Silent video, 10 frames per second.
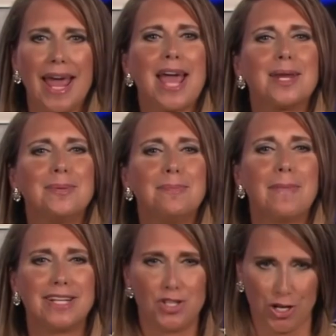and
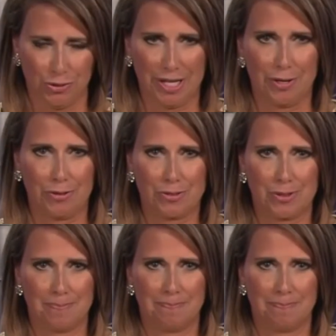my cheerleaders.